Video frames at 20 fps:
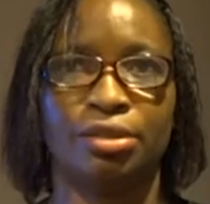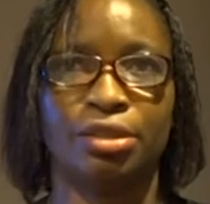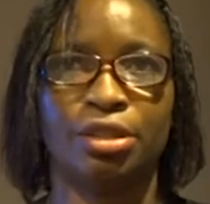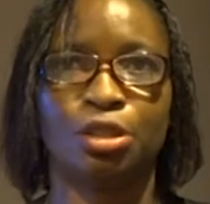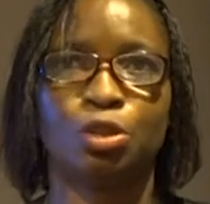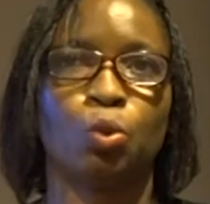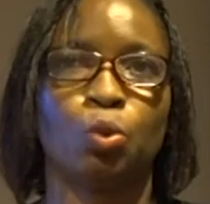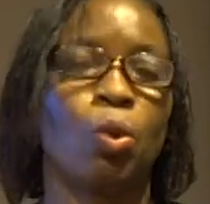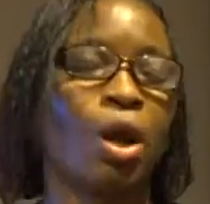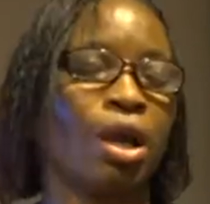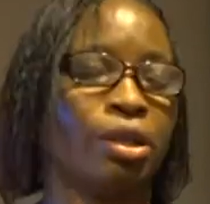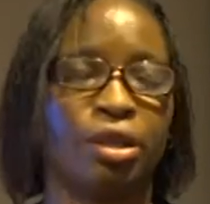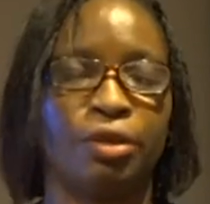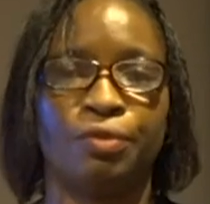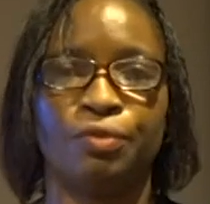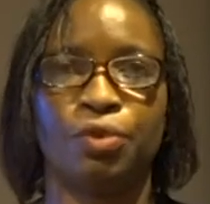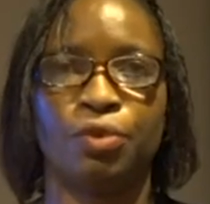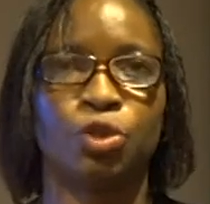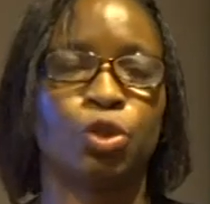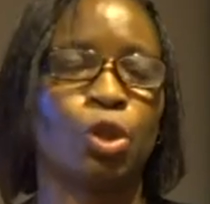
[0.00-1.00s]
It's
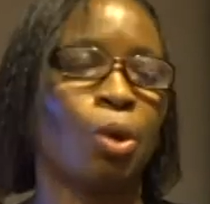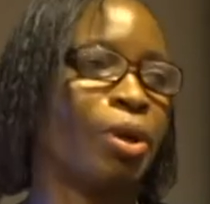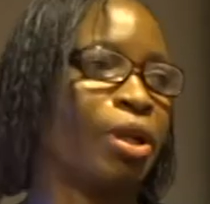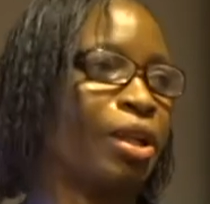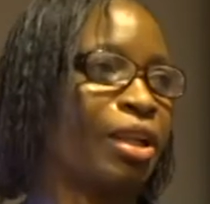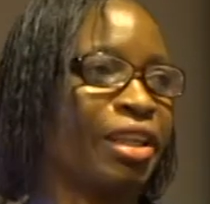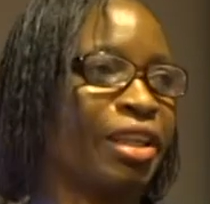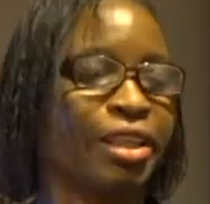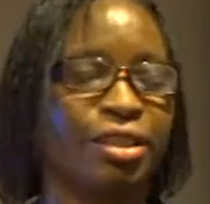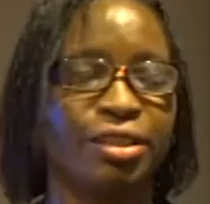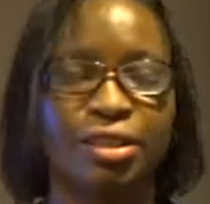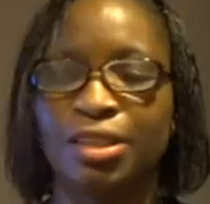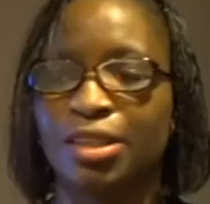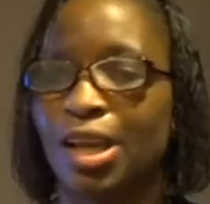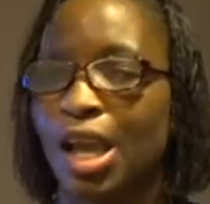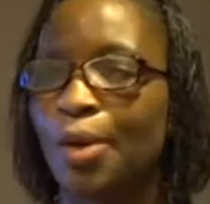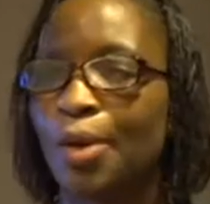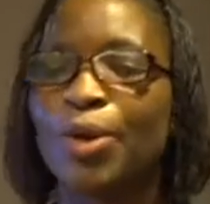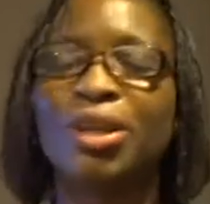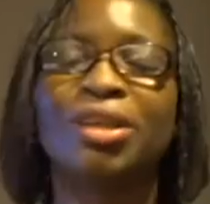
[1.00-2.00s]
wonderful. So
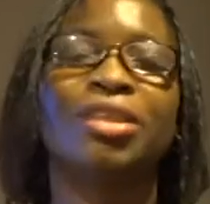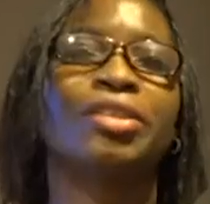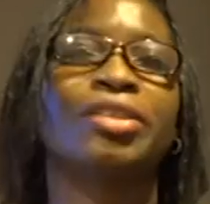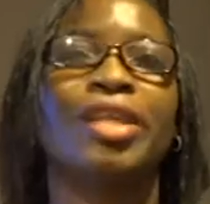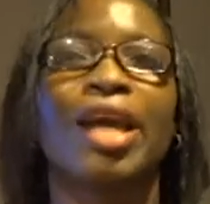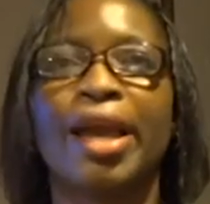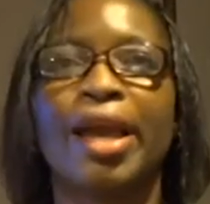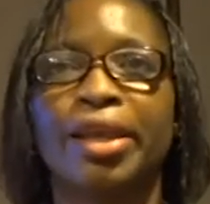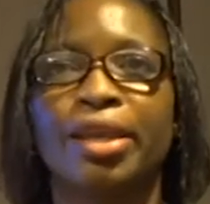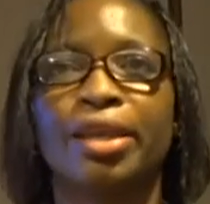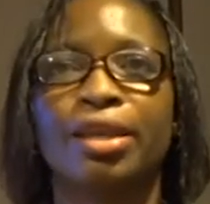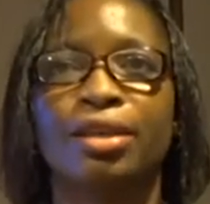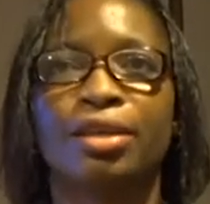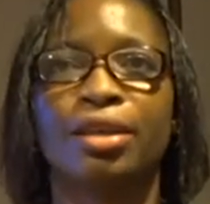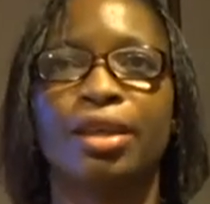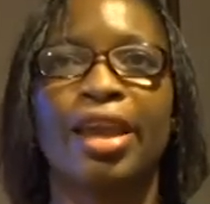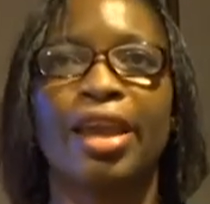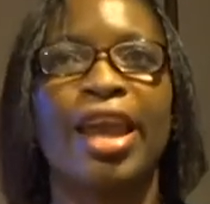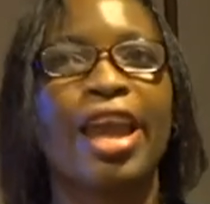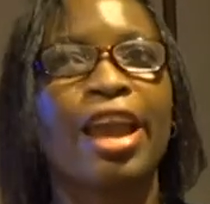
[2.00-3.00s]
I want to thank
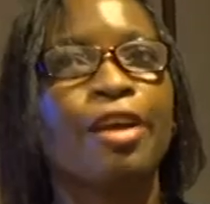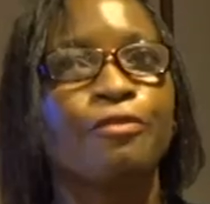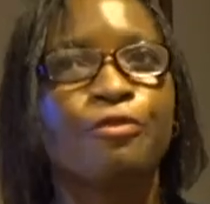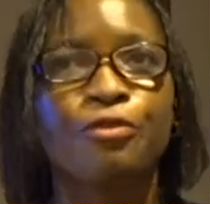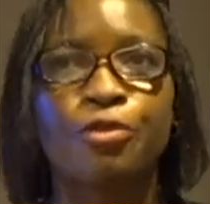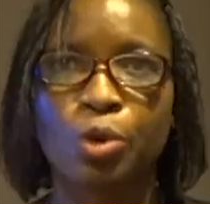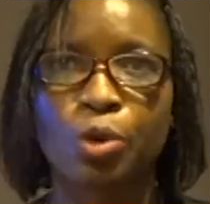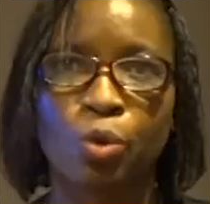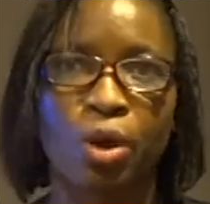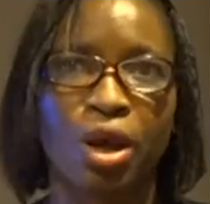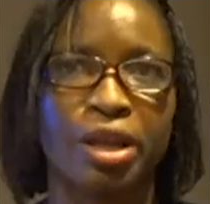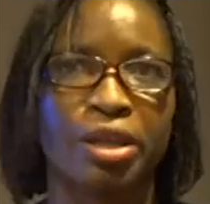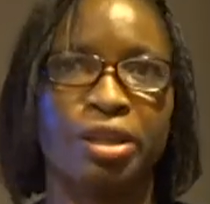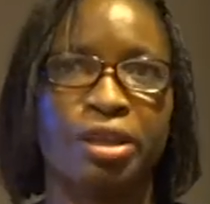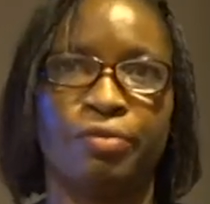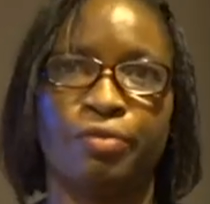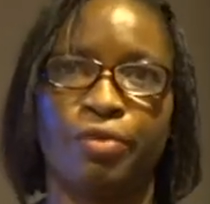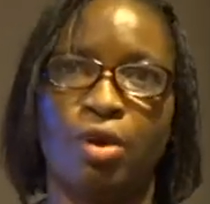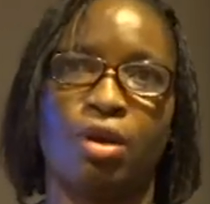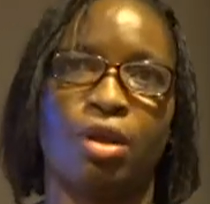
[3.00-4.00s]
everyone
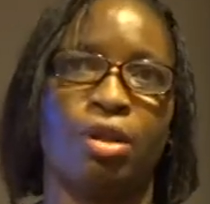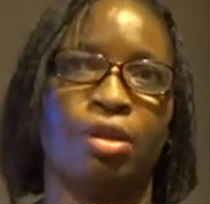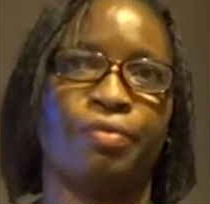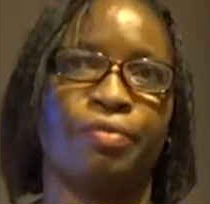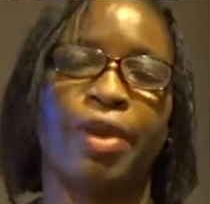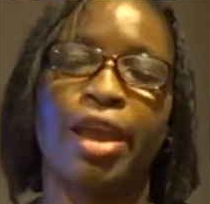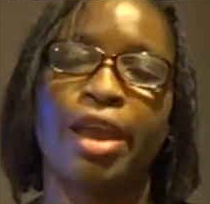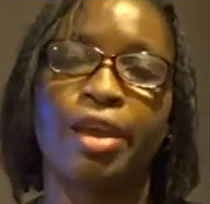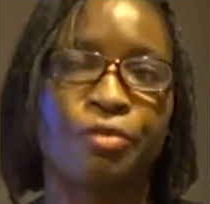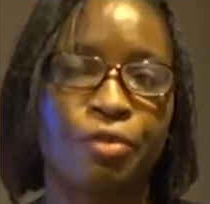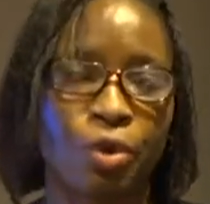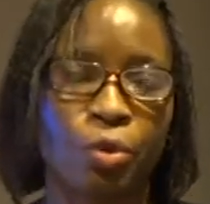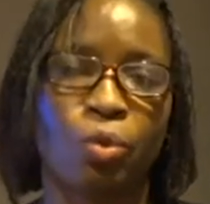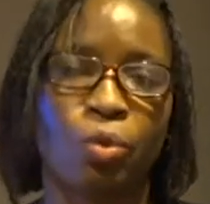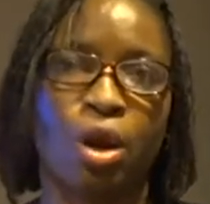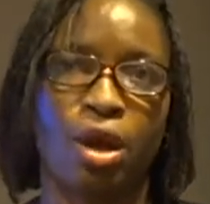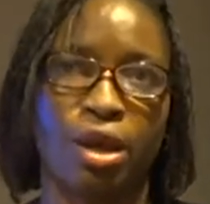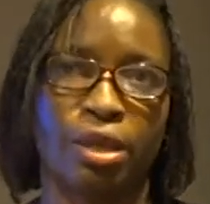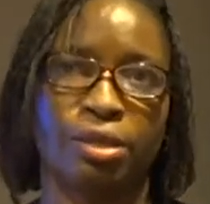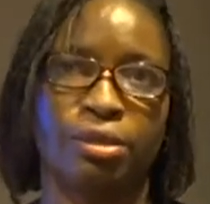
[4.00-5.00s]
involved,
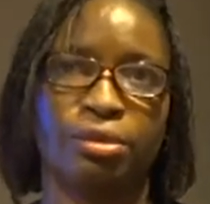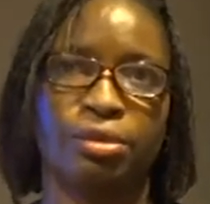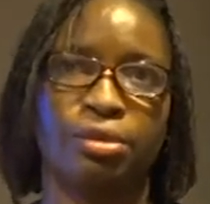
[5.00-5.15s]
everyone.